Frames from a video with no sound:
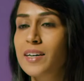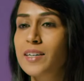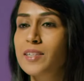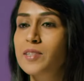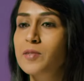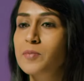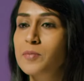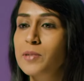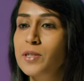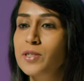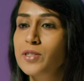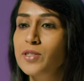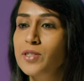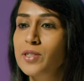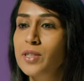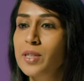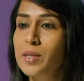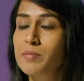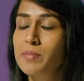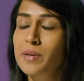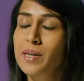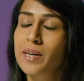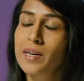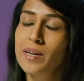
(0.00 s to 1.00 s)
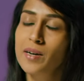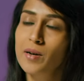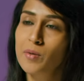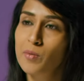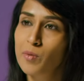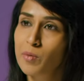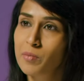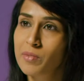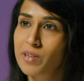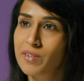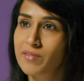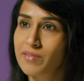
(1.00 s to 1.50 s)
especially being a
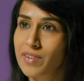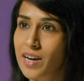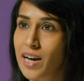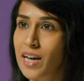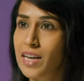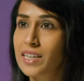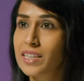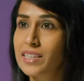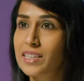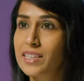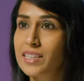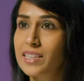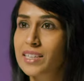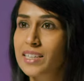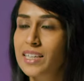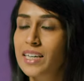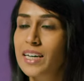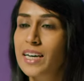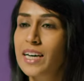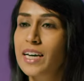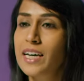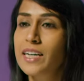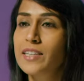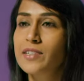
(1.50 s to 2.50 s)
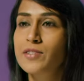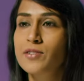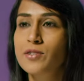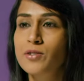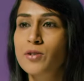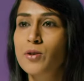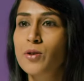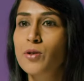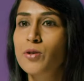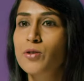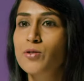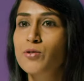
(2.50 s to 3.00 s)
woman of color. And
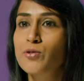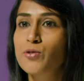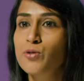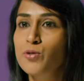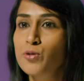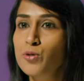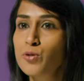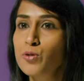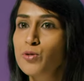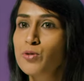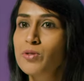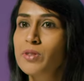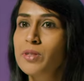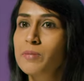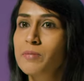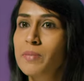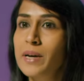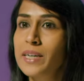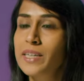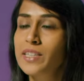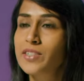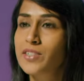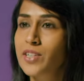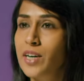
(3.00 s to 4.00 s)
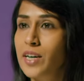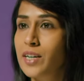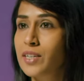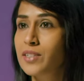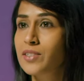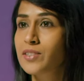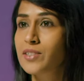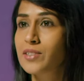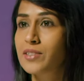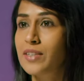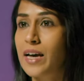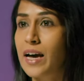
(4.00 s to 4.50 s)
so, through the many
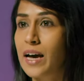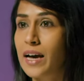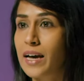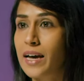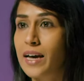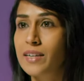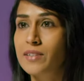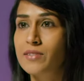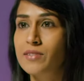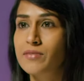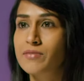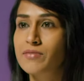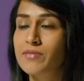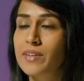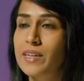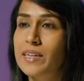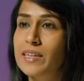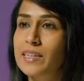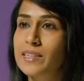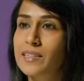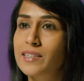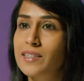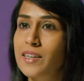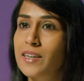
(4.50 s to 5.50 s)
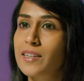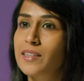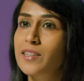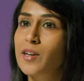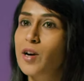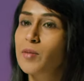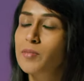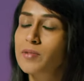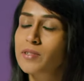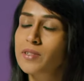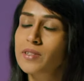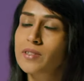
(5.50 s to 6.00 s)
challenges I had to face and the
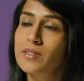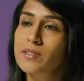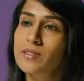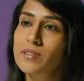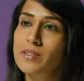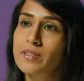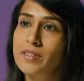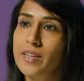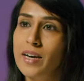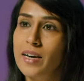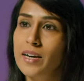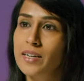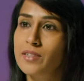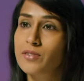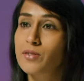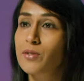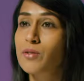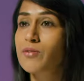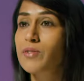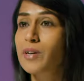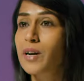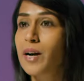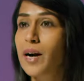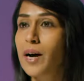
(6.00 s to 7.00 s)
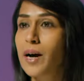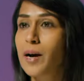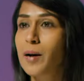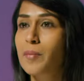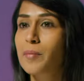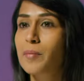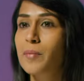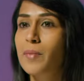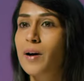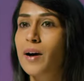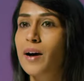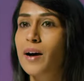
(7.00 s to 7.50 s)
obstacles I had to
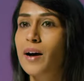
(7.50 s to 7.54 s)
overcome,